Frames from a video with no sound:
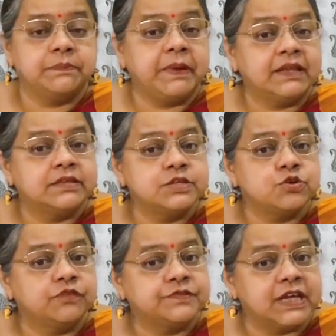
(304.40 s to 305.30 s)
the passage
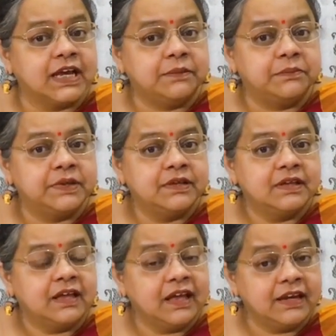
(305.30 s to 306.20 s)
of time.
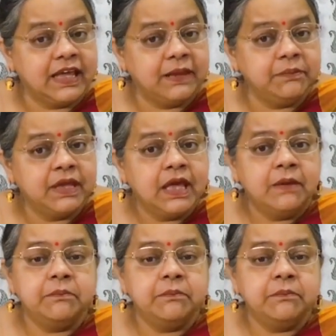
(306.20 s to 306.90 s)
Her name